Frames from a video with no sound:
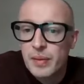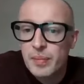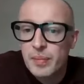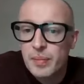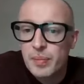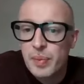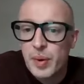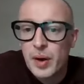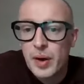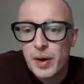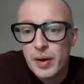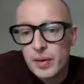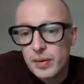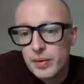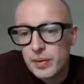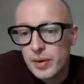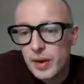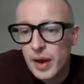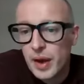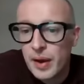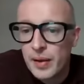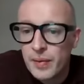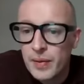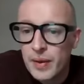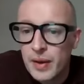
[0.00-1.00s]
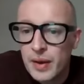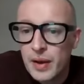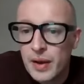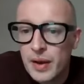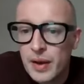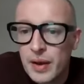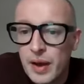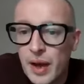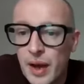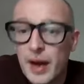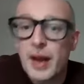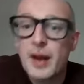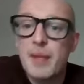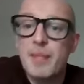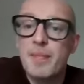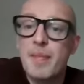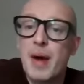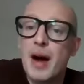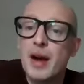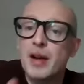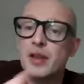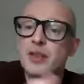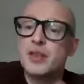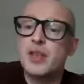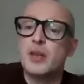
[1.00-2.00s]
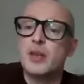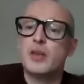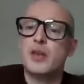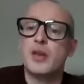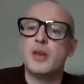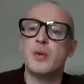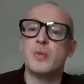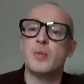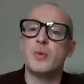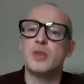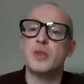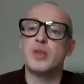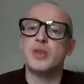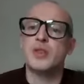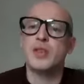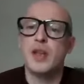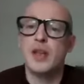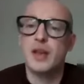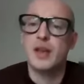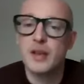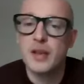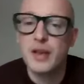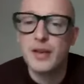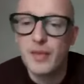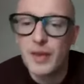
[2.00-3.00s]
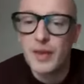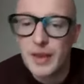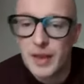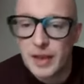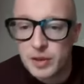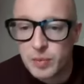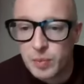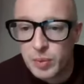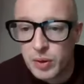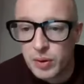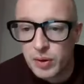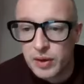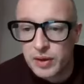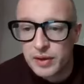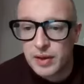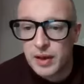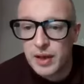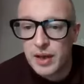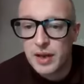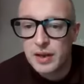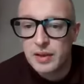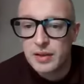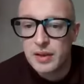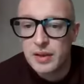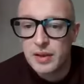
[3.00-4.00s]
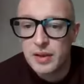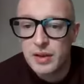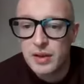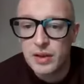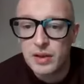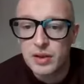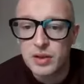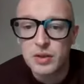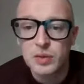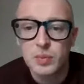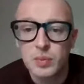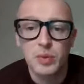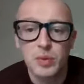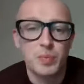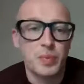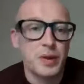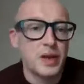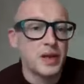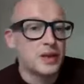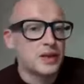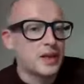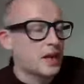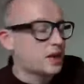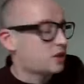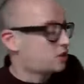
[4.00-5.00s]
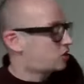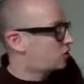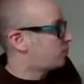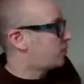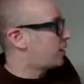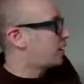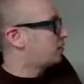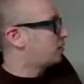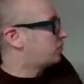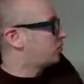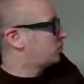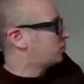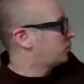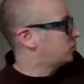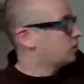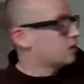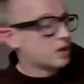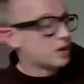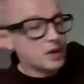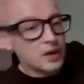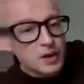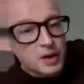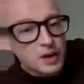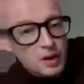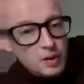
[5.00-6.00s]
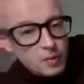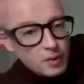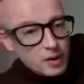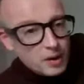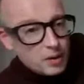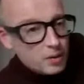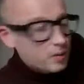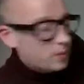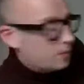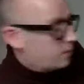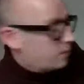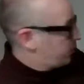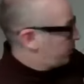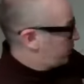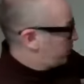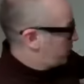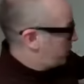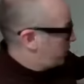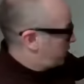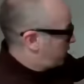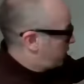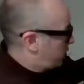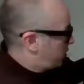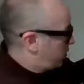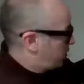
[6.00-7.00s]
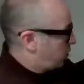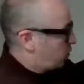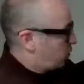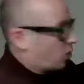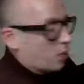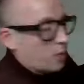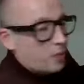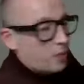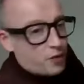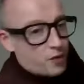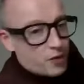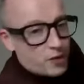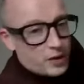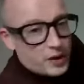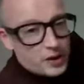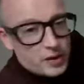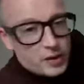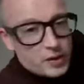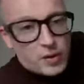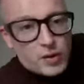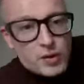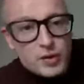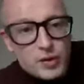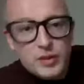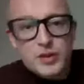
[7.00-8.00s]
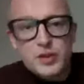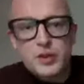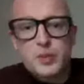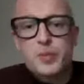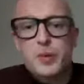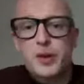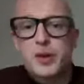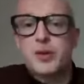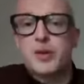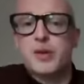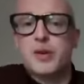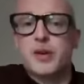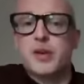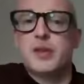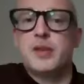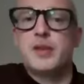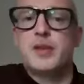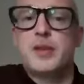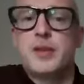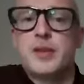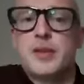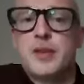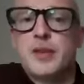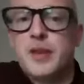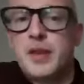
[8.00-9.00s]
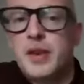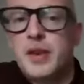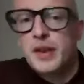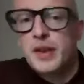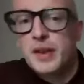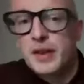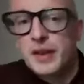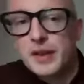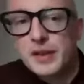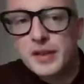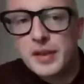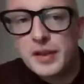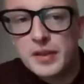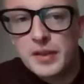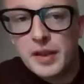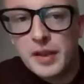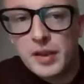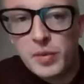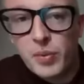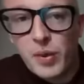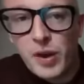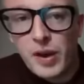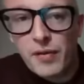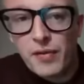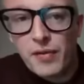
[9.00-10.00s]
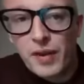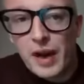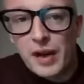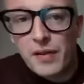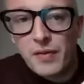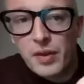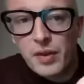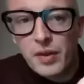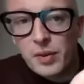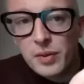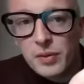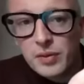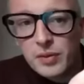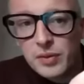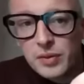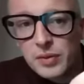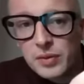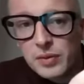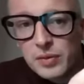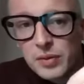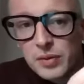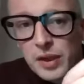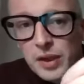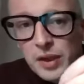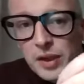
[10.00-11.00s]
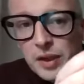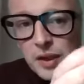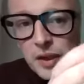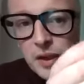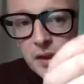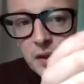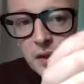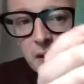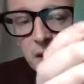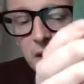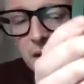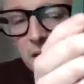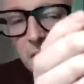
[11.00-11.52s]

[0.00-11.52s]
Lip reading: But yeah. And then Martin said, would you say that leaving this beyond 18 years would be detrimental? Well, hopefully not, because this is the 25-year-old right here.